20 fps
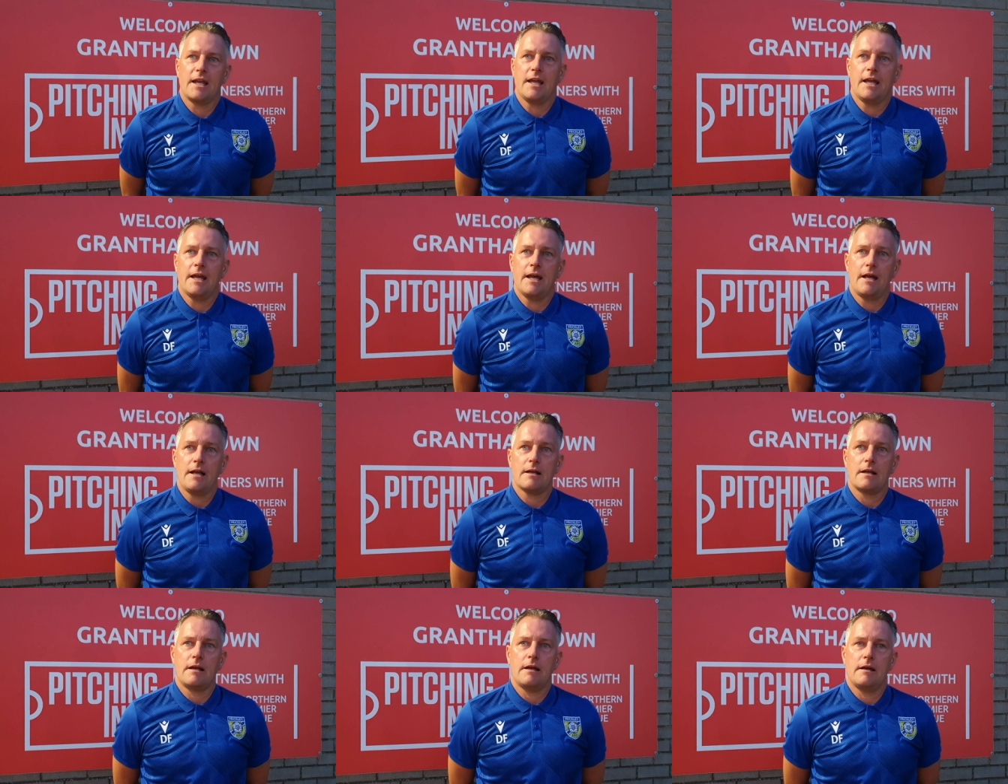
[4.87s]

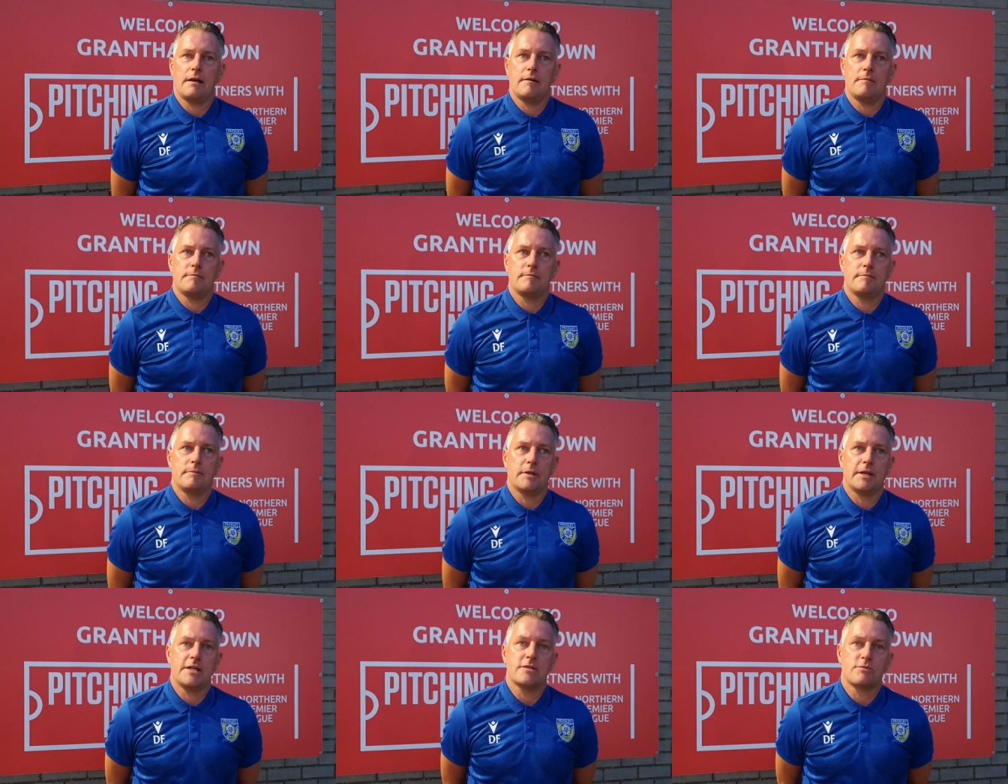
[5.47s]
Yeah, um,
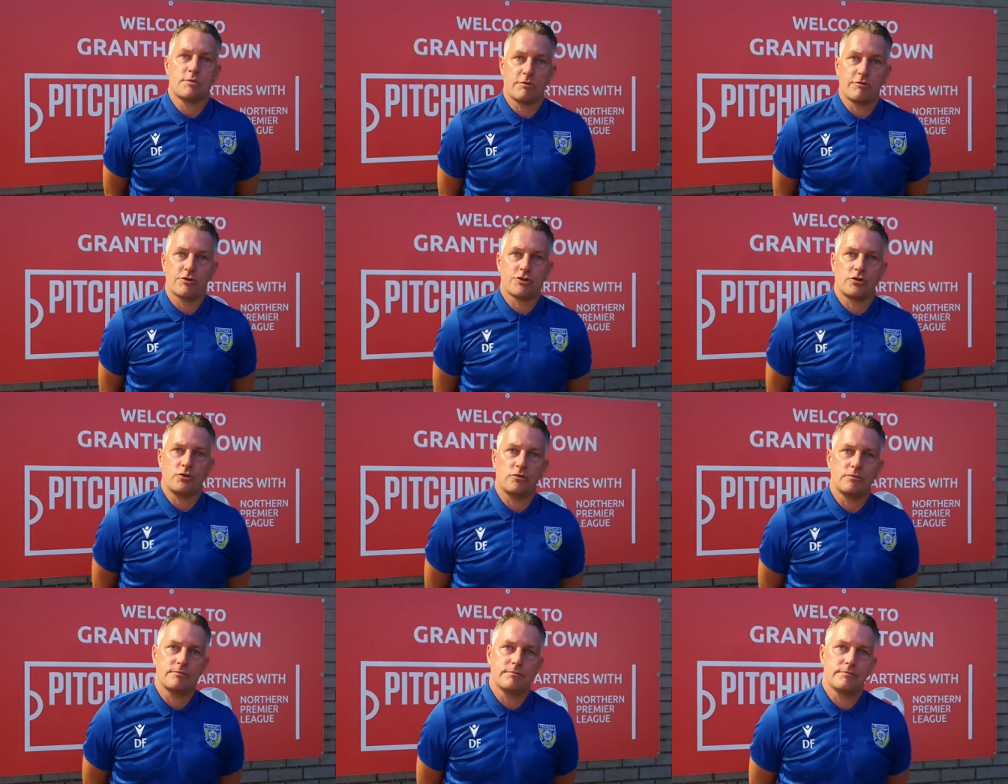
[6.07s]
pleased with the
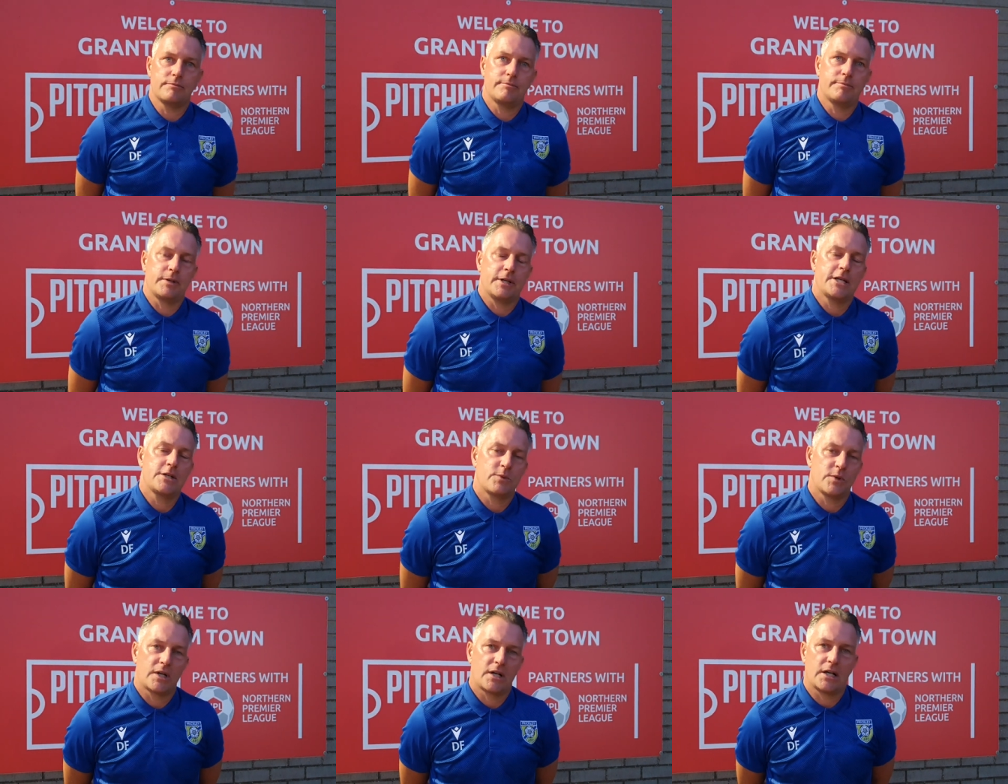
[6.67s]
result,
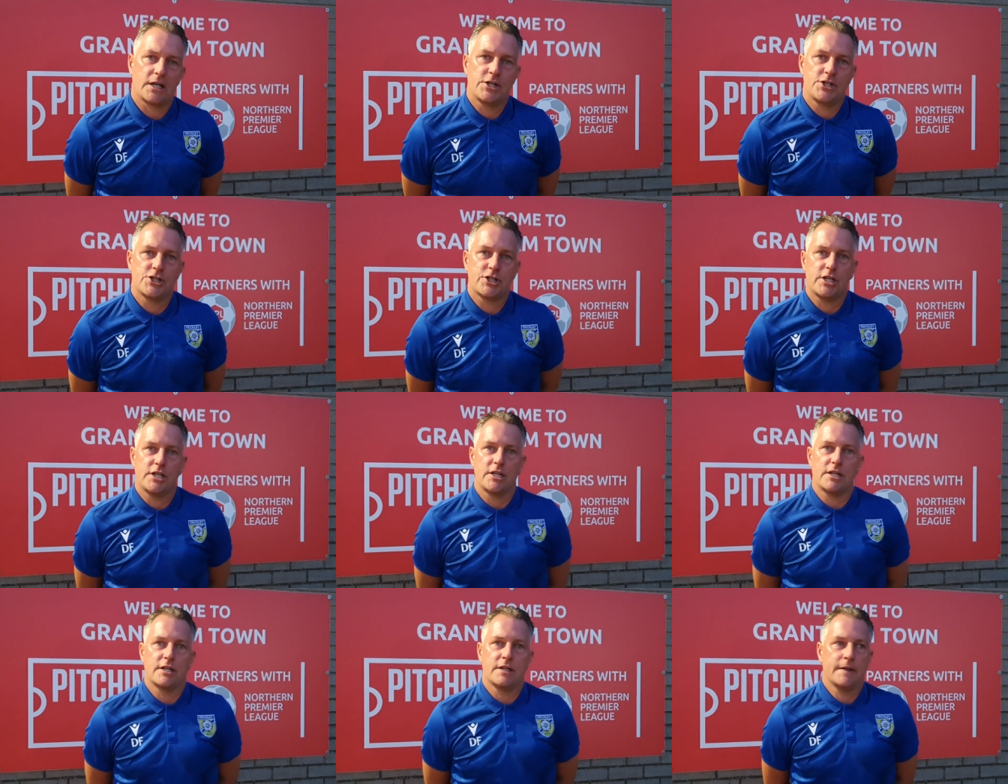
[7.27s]
pleased with a clean
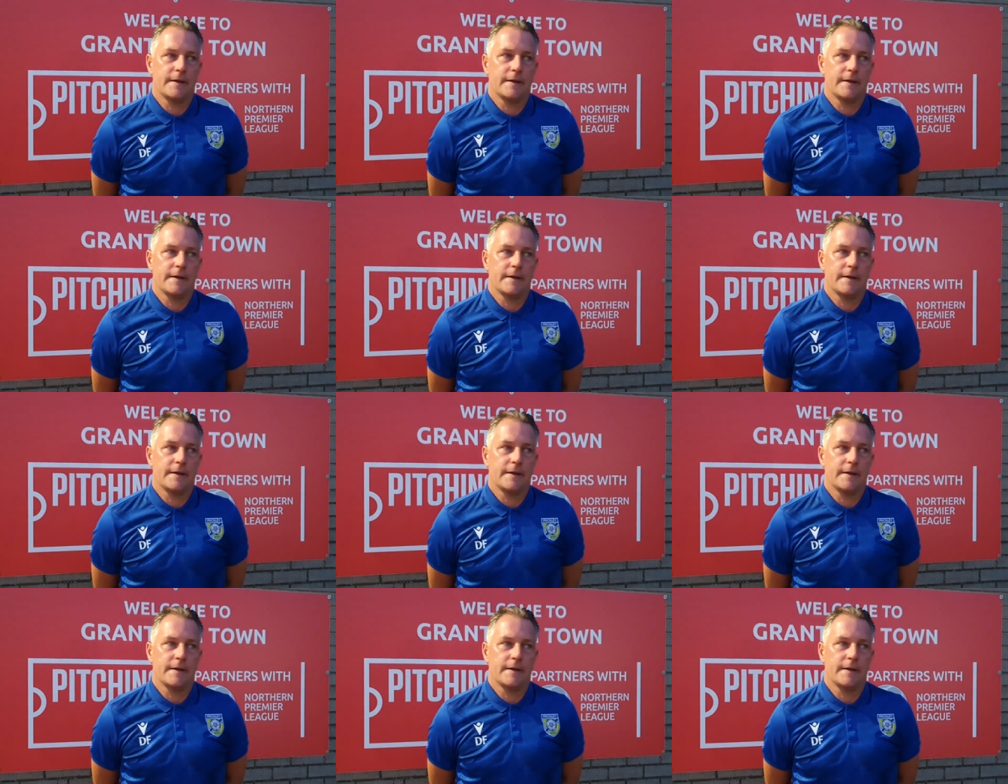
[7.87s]
sheet.